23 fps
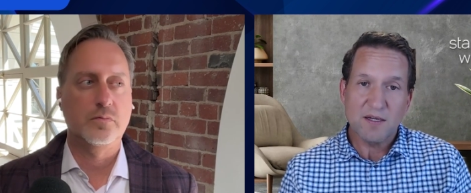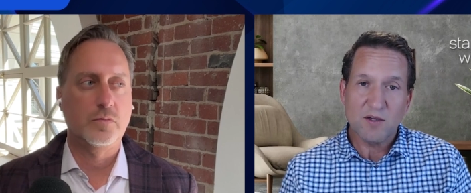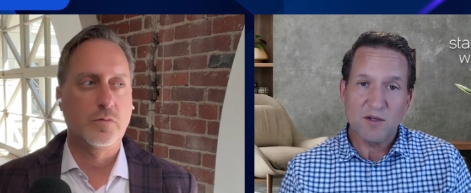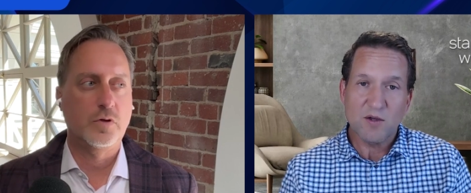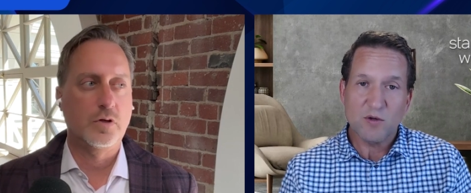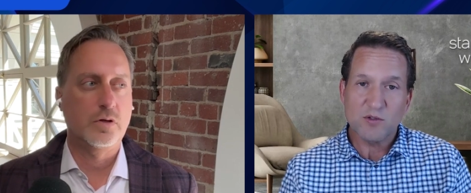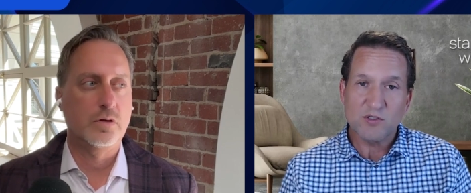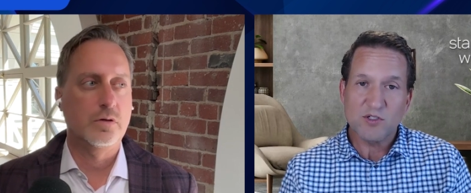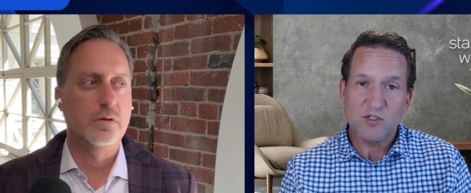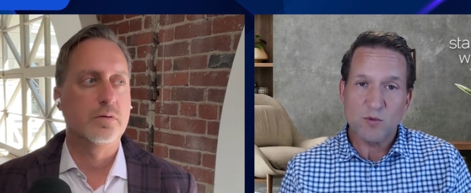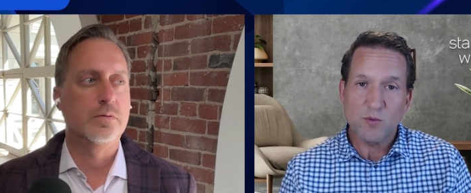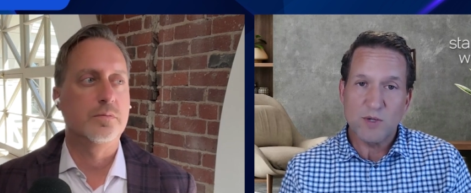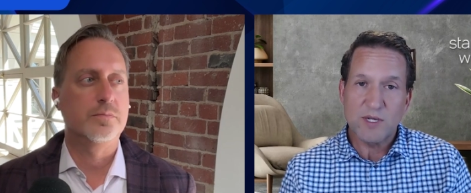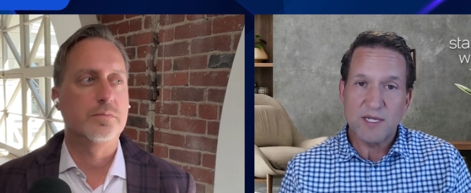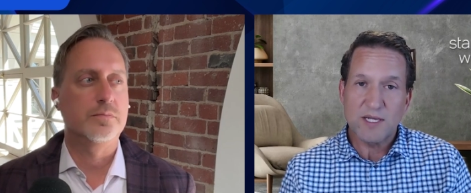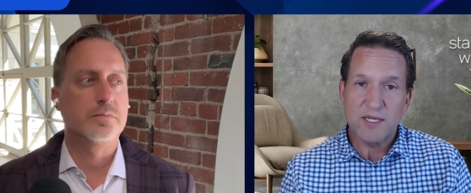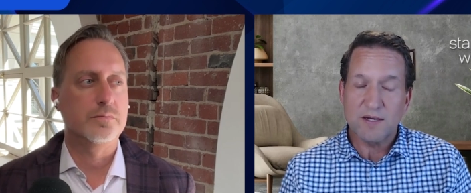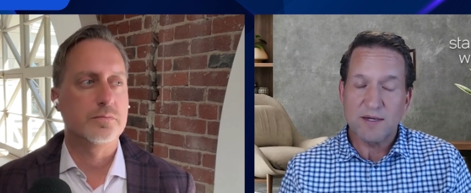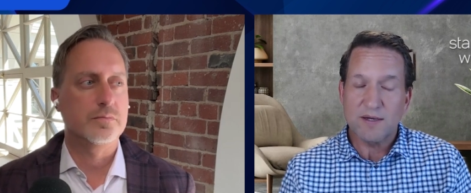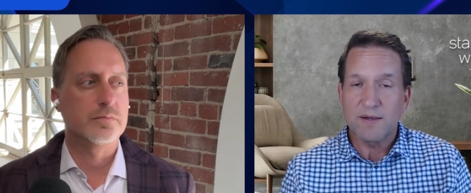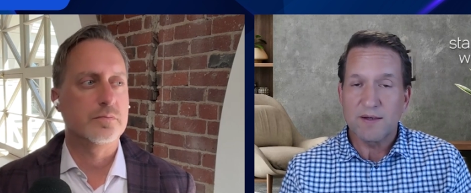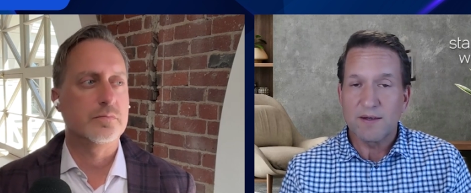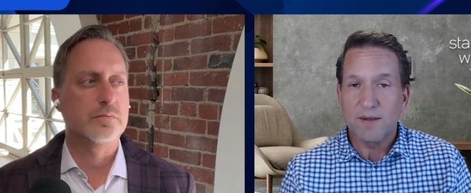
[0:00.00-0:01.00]
Speaker 1: Costa
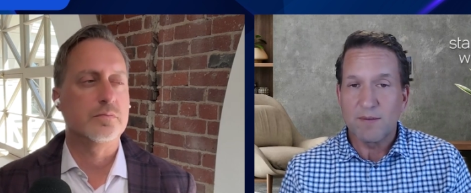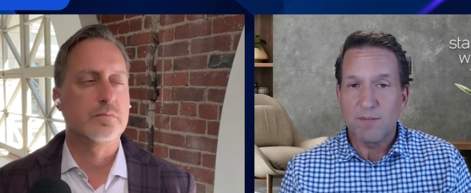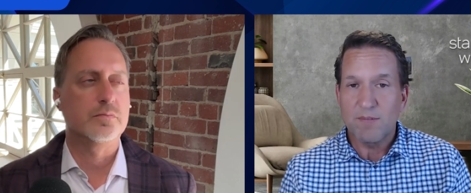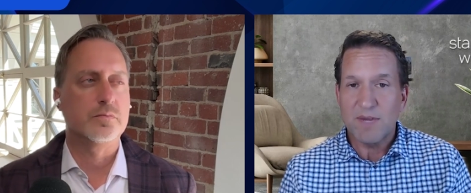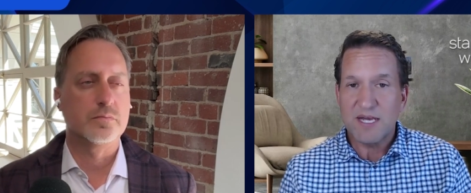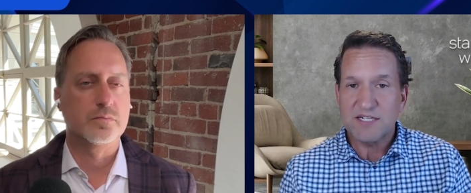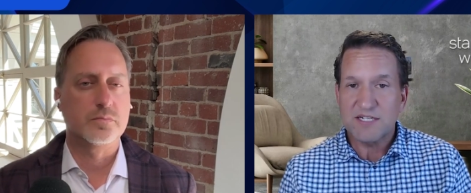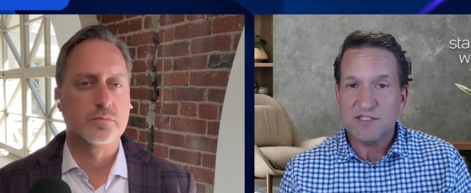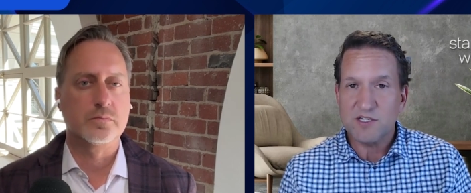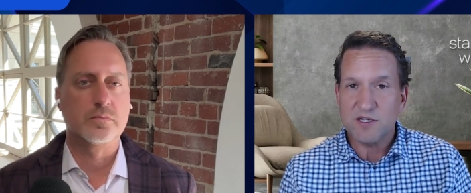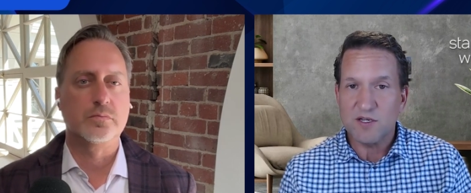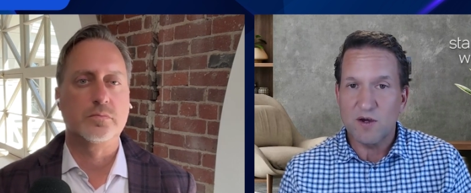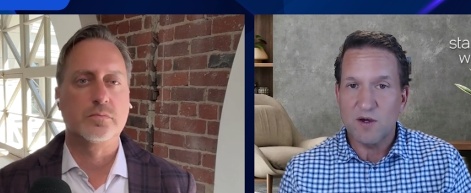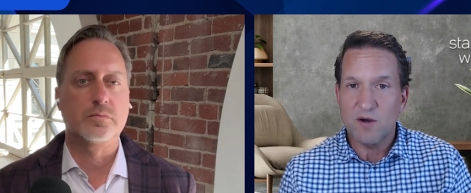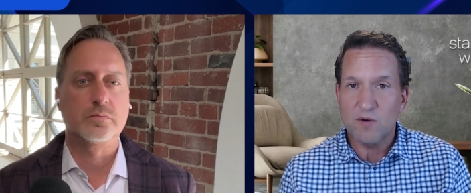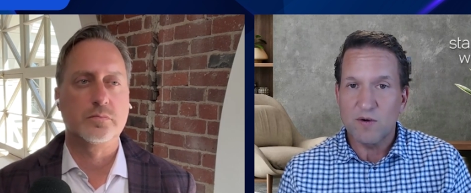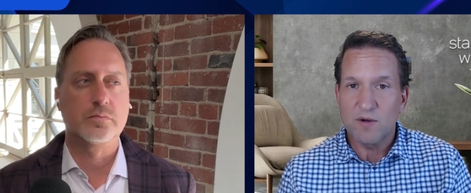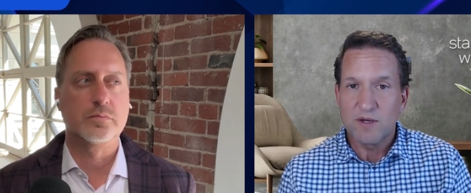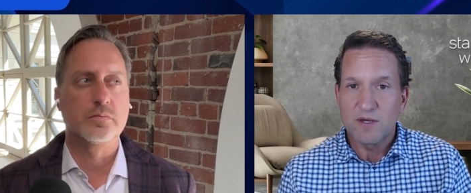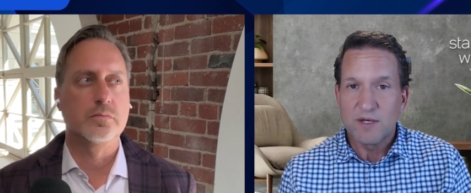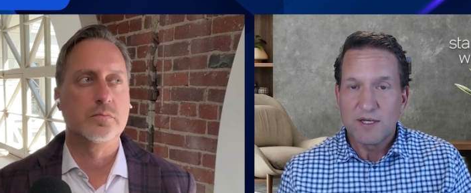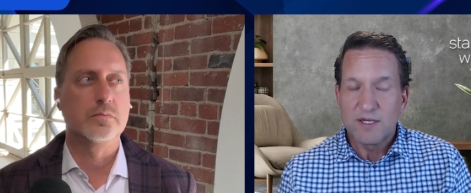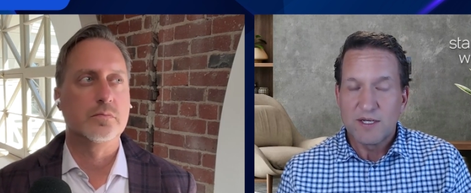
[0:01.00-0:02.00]
Rica, Mexico.